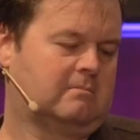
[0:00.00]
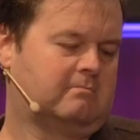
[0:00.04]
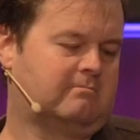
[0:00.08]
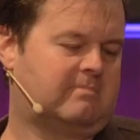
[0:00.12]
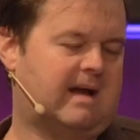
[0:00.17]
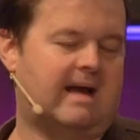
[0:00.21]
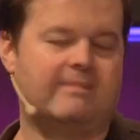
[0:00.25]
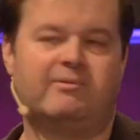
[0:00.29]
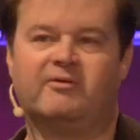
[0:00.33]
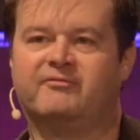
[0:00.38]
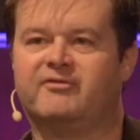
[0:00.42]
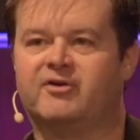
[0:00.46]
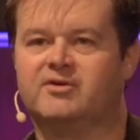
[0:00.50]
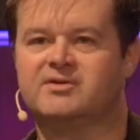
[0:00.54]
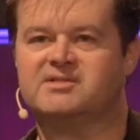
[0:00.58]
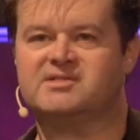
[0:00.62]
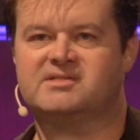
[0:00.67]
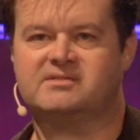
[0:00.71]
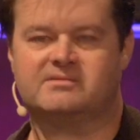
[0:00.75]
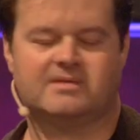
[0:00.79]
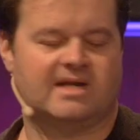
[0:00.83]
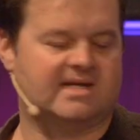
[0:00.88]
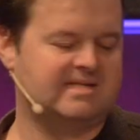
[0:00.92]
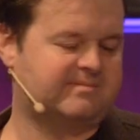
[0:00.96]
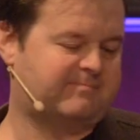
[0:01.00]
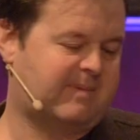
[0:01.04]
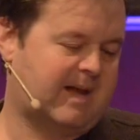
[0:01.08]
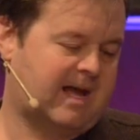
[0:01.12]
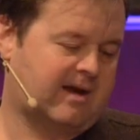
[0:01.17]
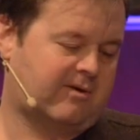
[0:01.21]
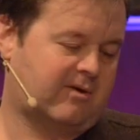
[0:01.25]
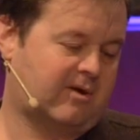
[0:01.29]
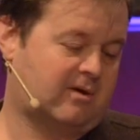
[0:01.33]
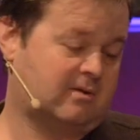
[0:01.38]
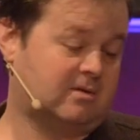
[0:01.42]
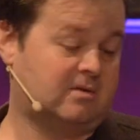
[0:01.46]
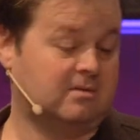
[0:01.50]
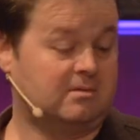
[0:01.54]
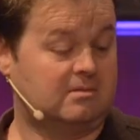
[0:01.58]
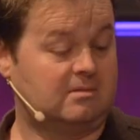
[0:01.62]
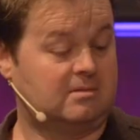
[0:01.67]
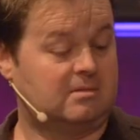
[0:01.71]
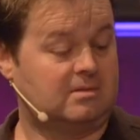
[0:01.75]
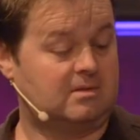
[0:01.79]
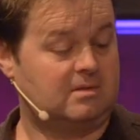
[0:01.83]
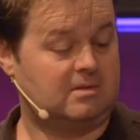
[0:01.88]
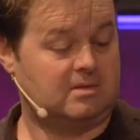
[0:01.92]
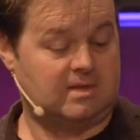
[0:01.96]
Bible verse, nice background.
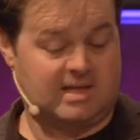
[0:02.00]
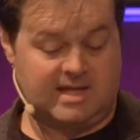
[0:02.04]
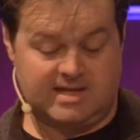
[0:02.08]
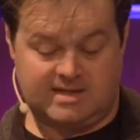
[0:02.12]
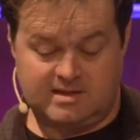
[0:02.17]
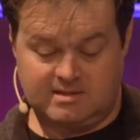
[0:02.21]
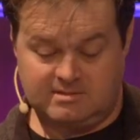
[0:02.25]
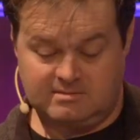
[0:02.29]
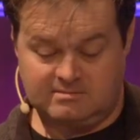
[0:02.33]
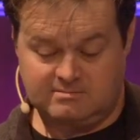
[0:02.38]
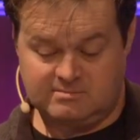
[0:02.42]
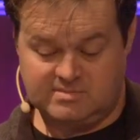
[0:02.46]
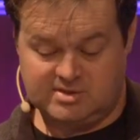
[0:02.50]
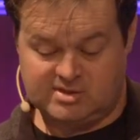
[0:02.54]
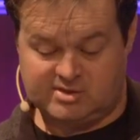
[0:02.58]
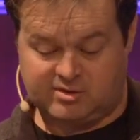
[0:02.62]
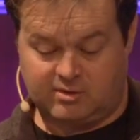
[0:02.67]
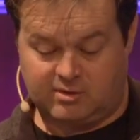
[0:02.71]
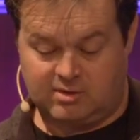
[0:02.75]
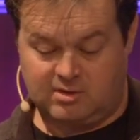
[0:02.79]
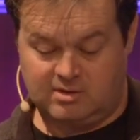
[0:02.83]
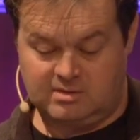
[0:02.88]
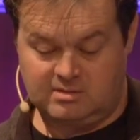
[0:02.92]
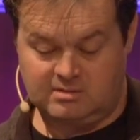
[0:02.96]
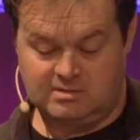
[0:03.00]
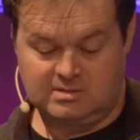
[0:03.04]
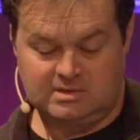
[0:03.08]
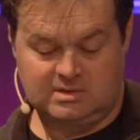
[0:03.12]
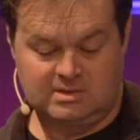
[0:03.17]
Like, scroll.